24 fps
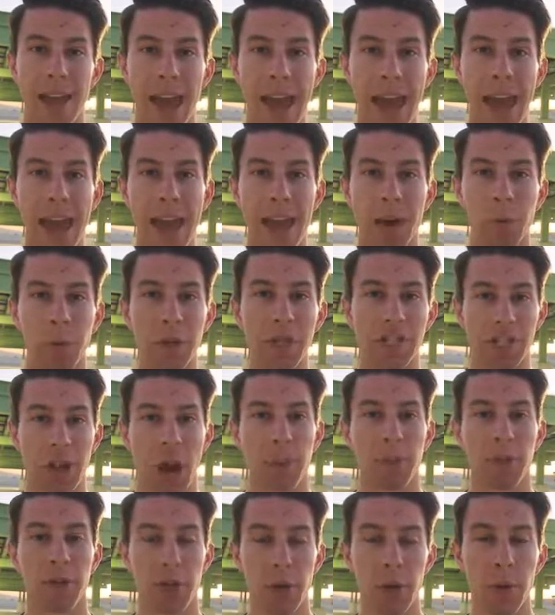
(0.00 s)
and we
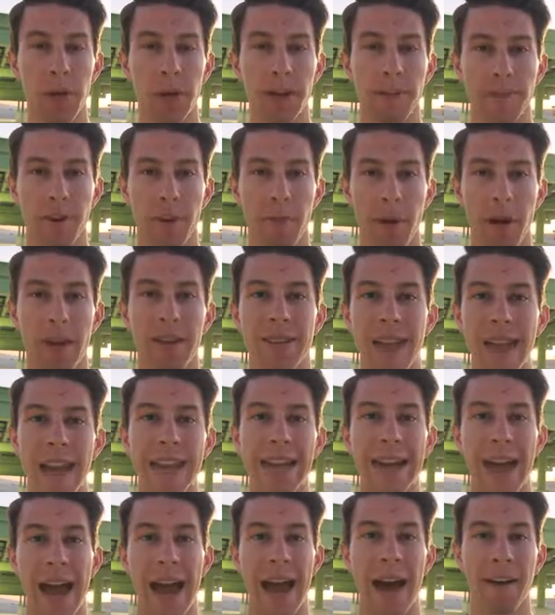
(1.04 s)
stopped tuning for about a day
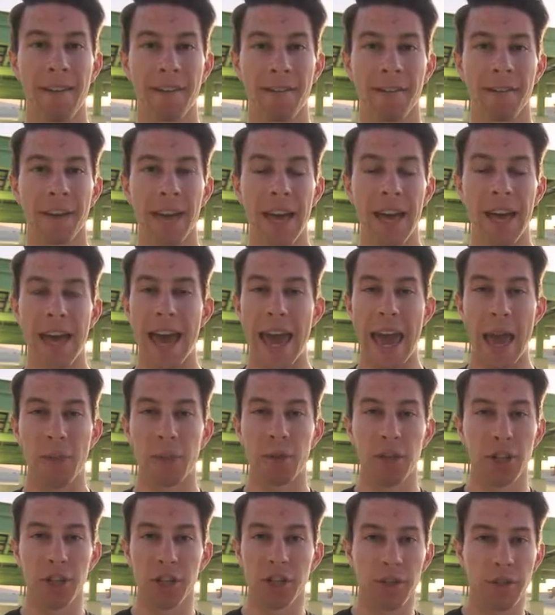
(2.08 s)
and a half, and
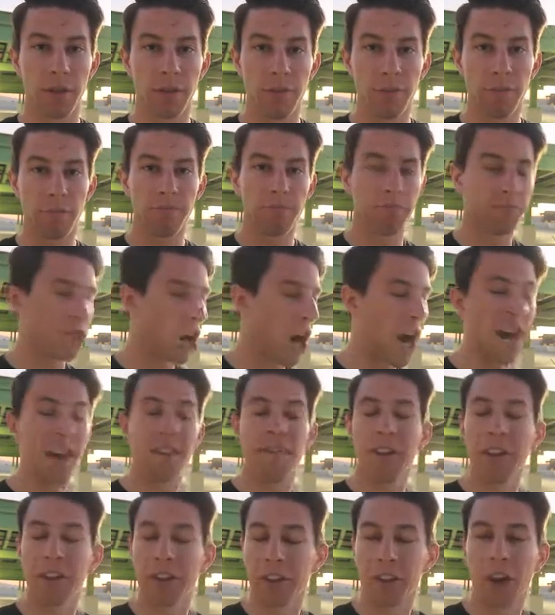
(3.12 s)
we're just trying to
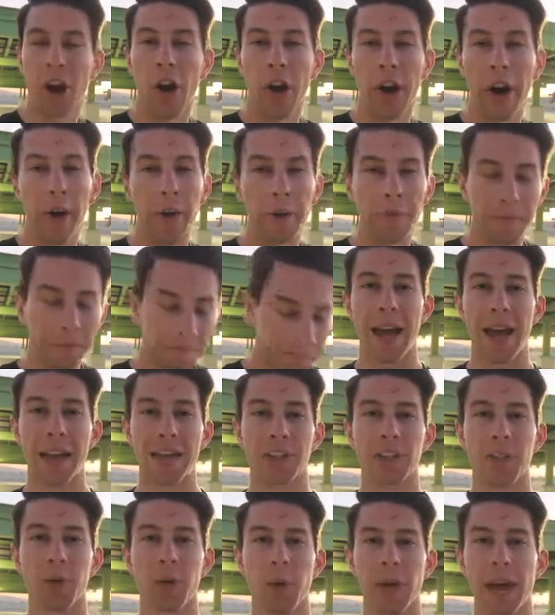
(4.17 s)
figure the car out.
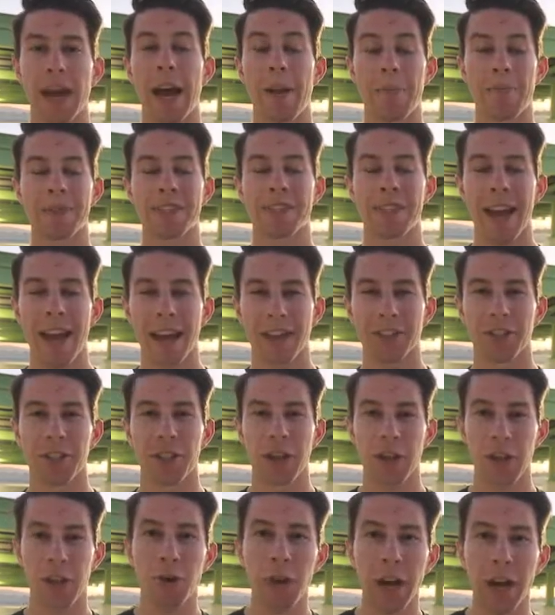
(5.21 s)
As to what happens next,
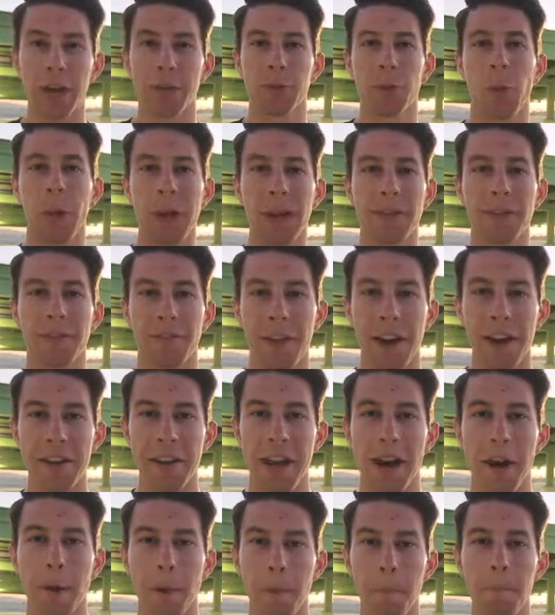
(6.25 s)
you guys will wait and find
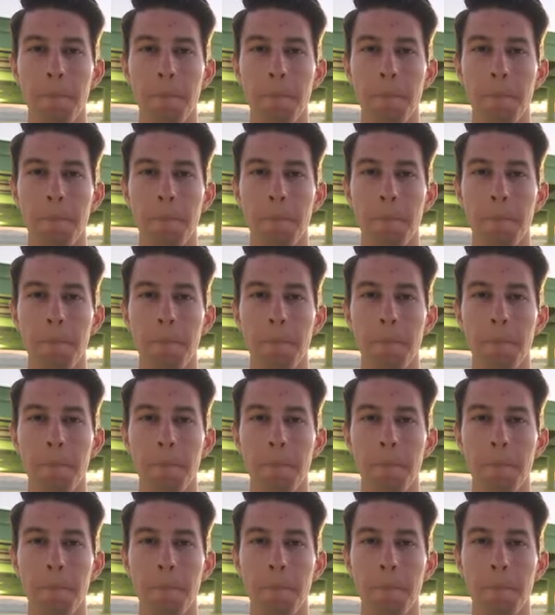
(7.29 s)
out.